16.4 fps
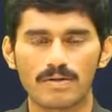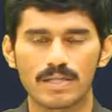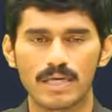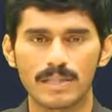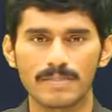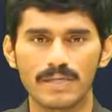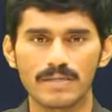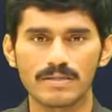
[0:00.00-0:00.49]

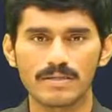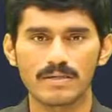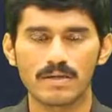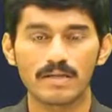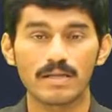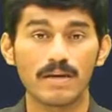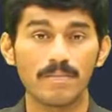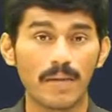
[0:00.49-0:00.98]
that means
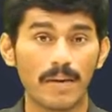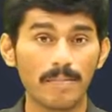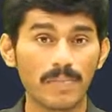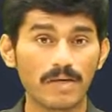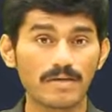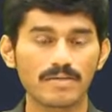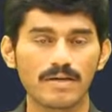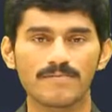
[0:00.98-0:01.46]
the
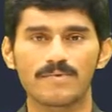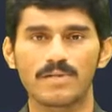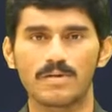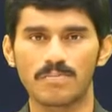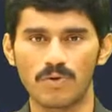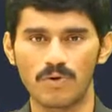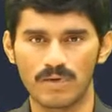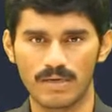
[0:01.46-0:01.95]
members of the
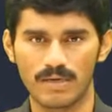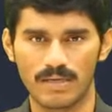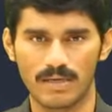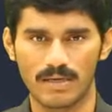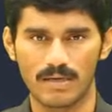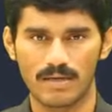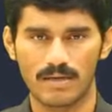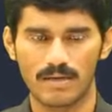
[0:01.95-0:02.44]
board
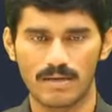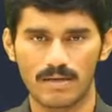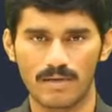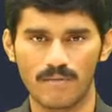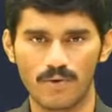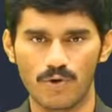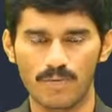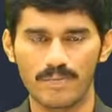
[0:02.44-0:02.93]
here.
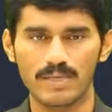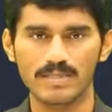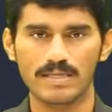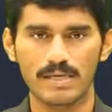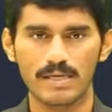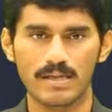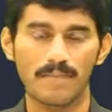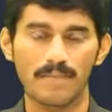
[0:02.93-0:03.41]
The board means
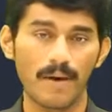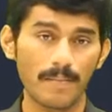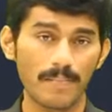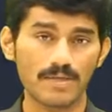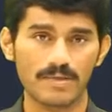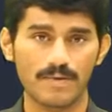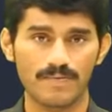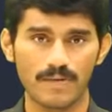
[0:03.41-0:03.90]
here the
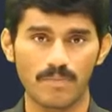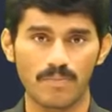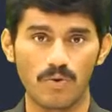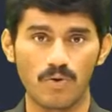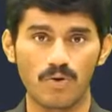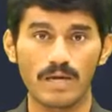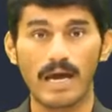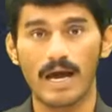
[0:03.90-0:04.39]
members of the
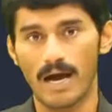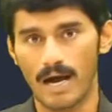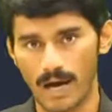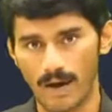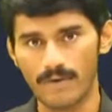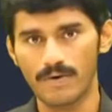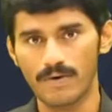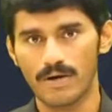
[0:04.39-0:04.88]
board
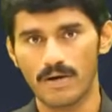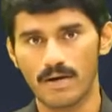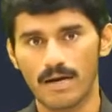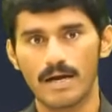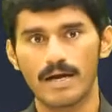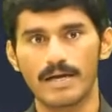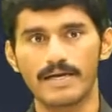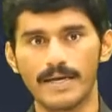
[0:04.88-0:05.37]
have
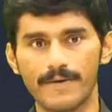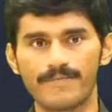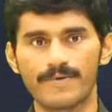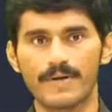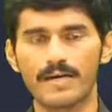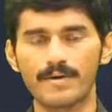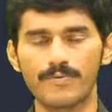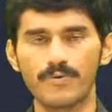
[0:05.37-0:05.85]

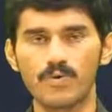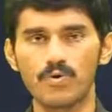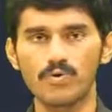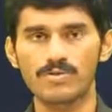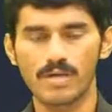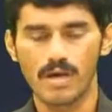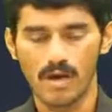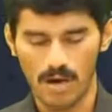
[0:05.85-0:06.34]
different
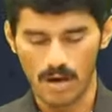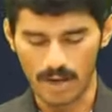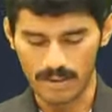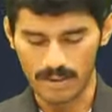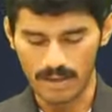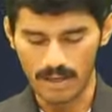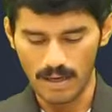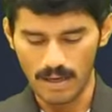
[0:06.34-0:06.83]
views
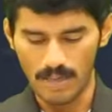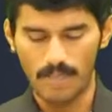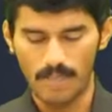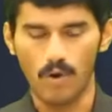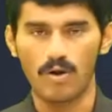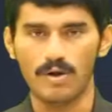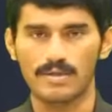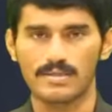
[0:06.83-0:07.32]
on the
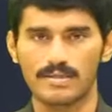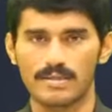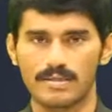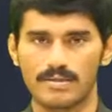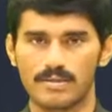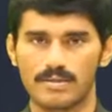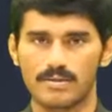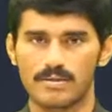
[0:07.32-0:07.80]

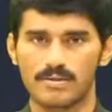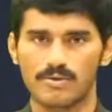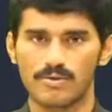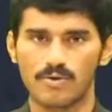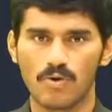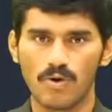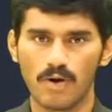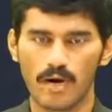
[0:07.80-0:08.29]
policy.
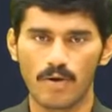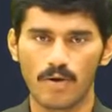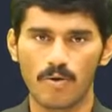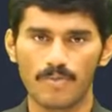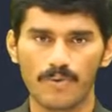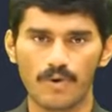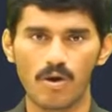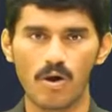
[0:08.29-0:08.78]
So I
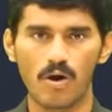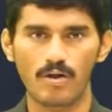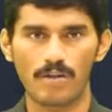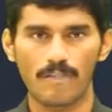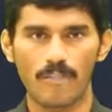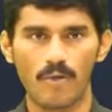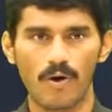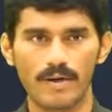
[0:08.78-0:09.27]
hope you got
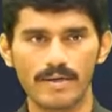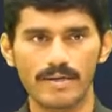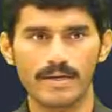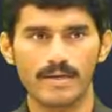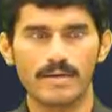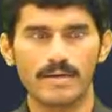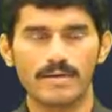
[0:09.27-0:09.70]
the point.